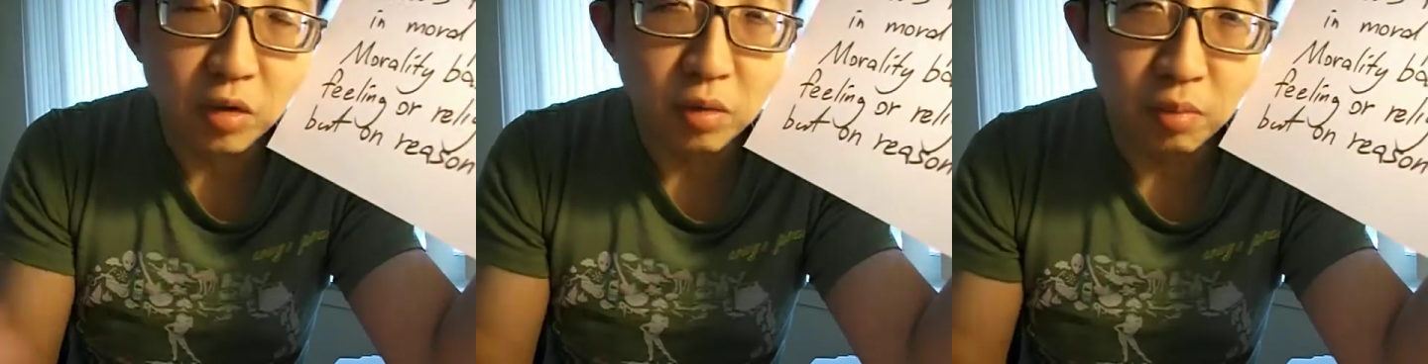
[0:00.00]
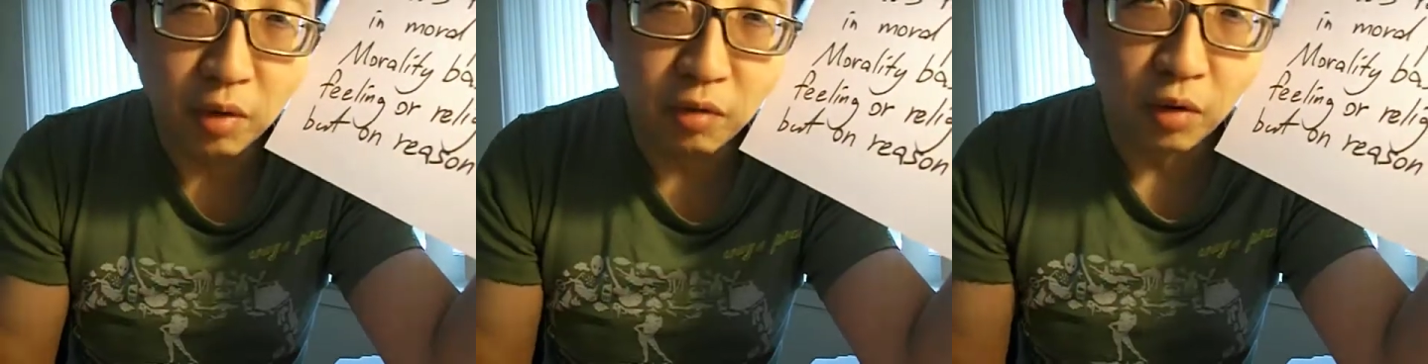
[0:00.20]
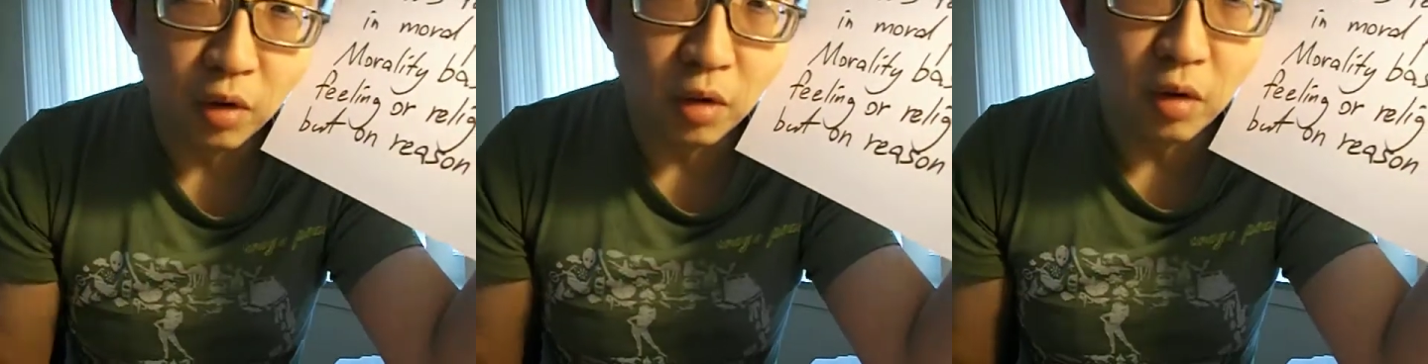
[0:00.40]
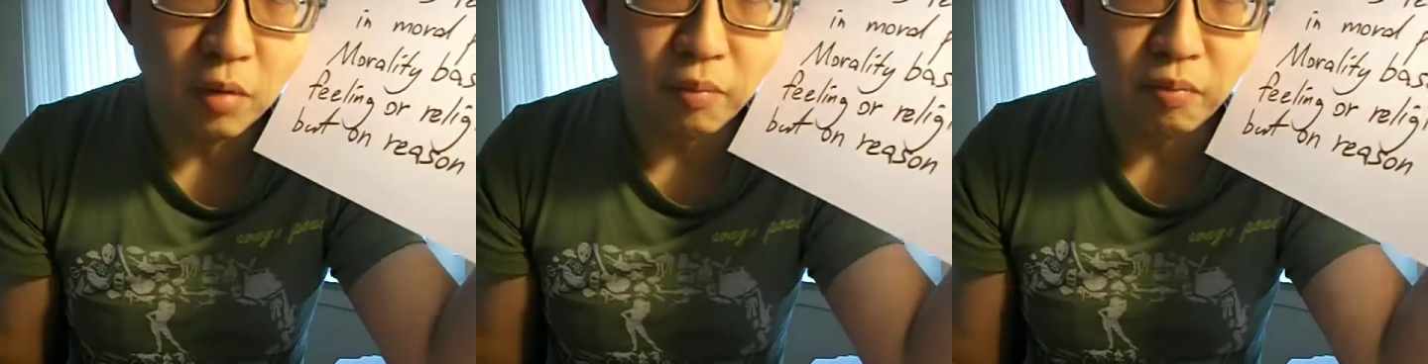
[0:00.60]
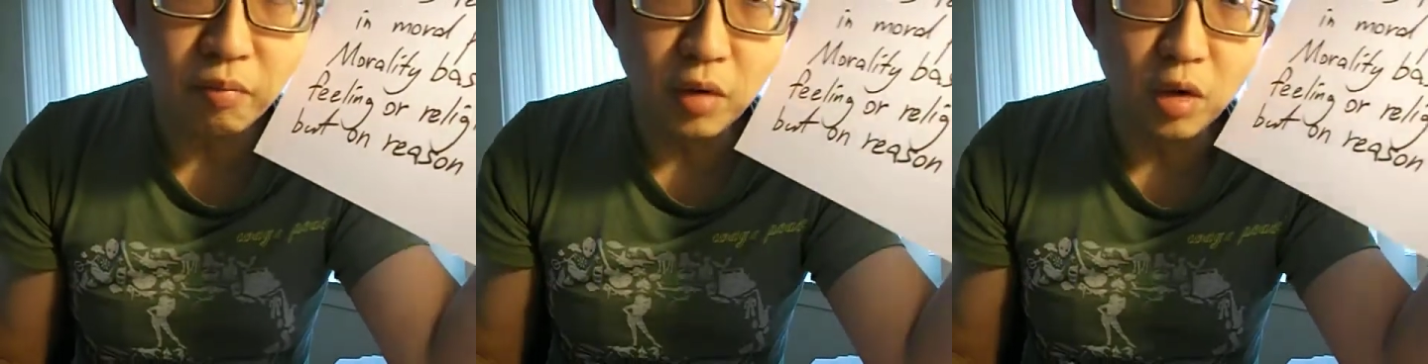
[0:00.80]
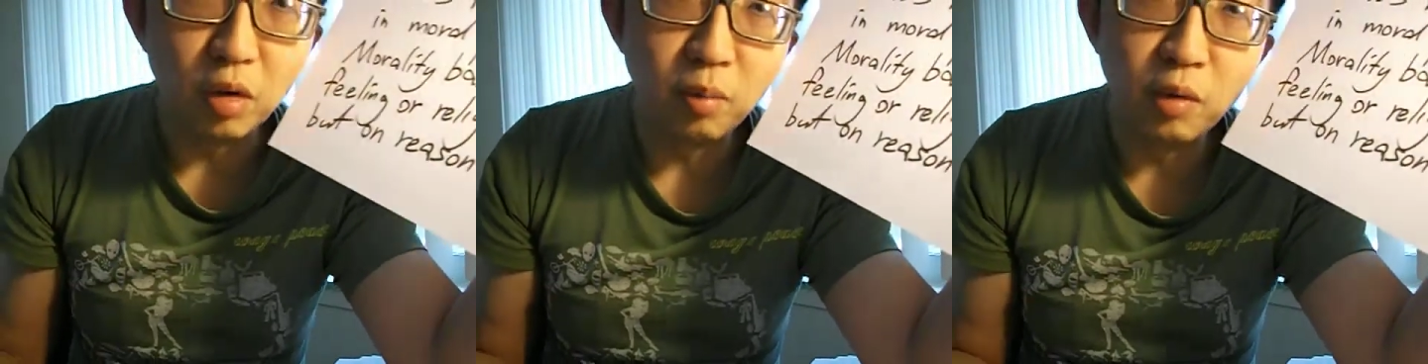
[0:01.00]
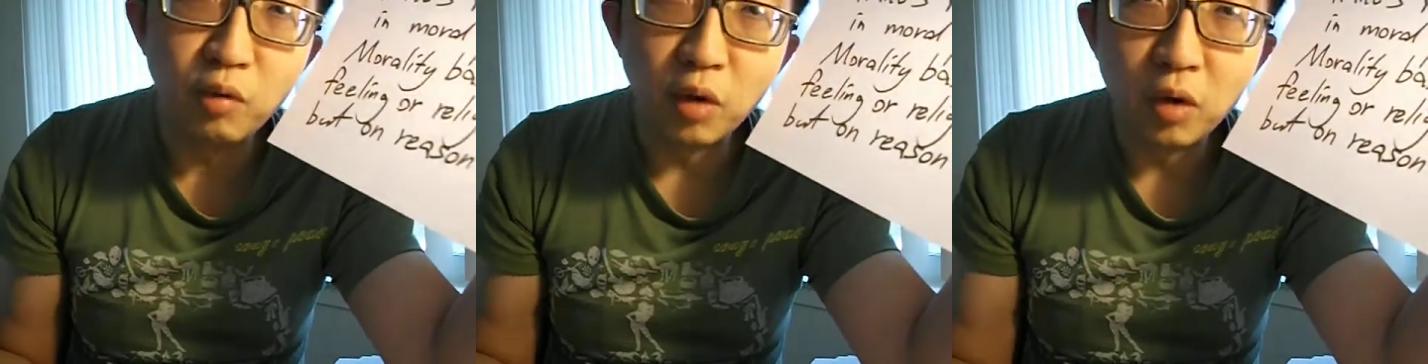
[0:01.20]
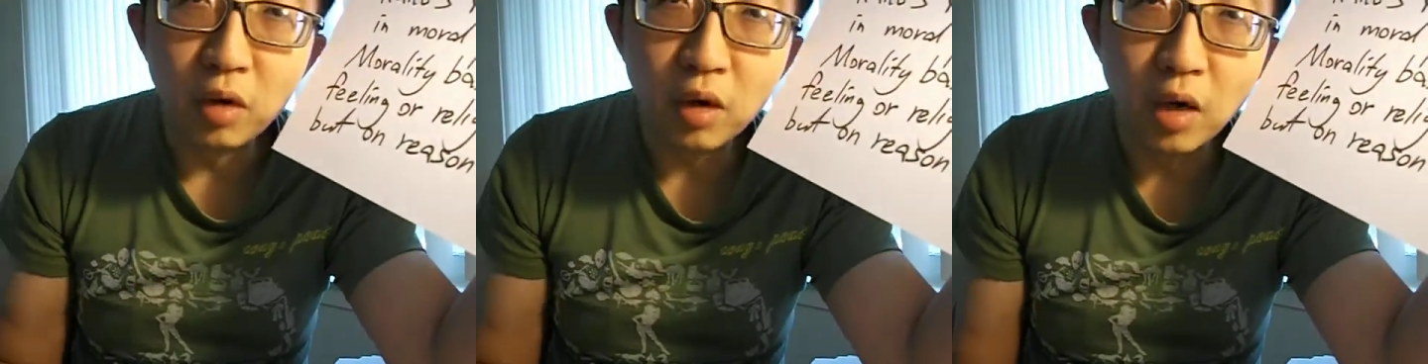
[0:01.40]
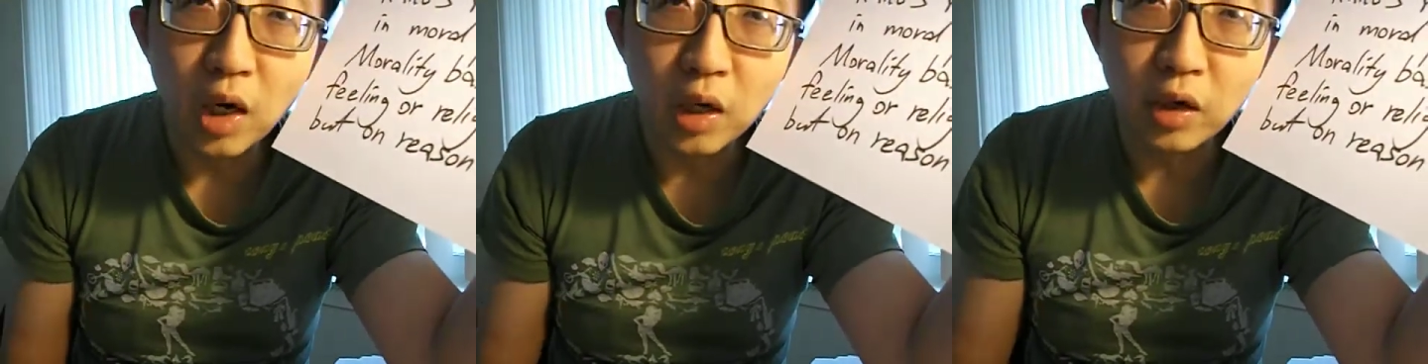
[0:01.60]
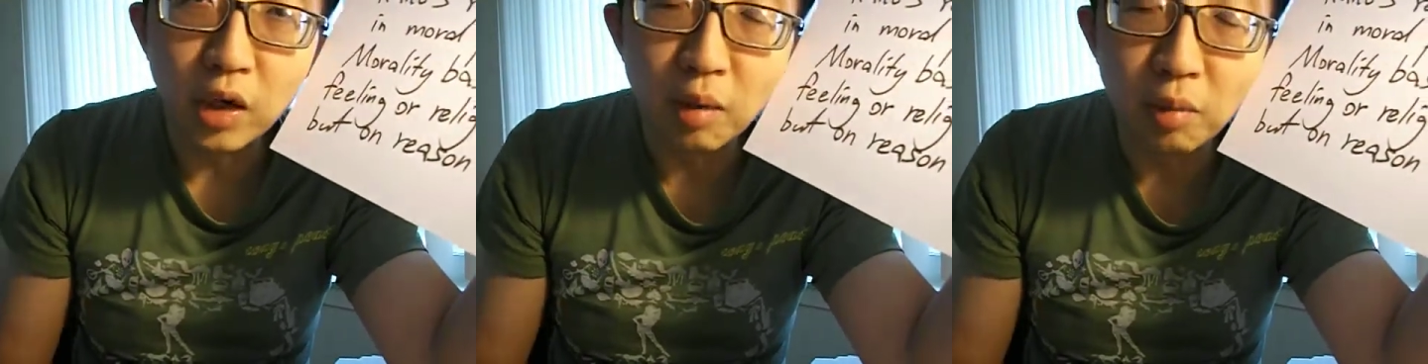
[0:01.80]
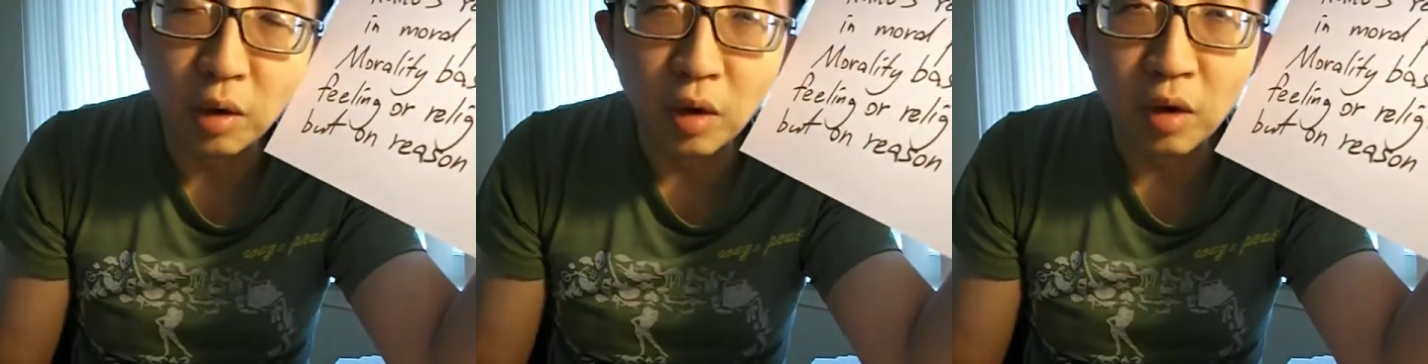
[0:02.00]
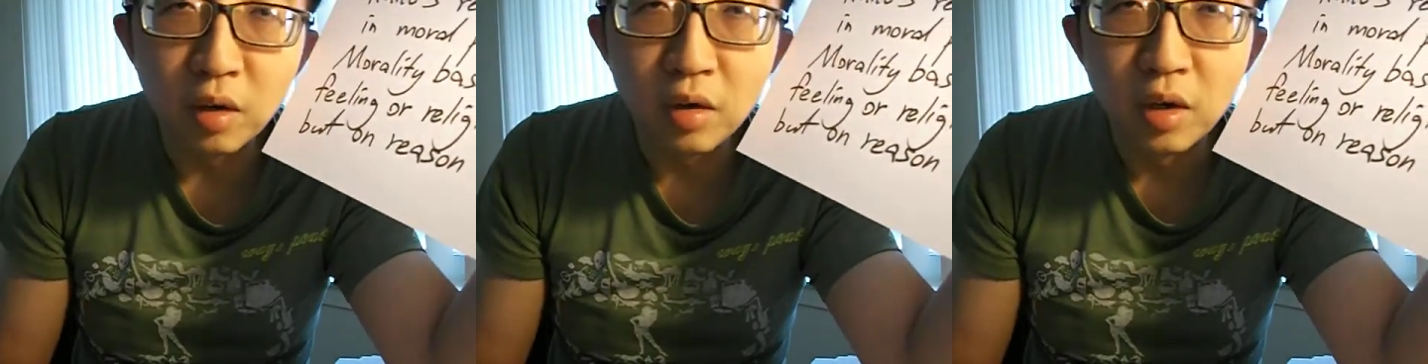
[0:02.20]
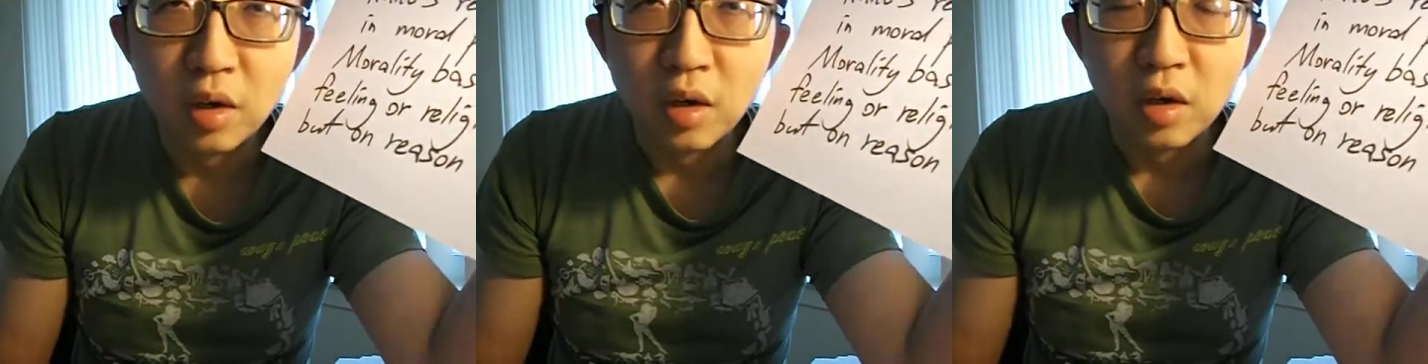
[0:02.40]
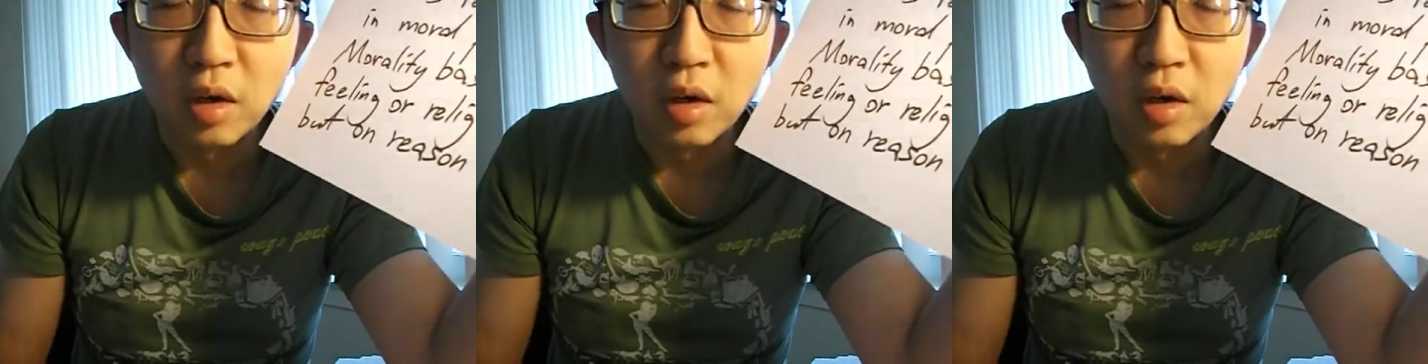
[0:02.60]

before Kant came along,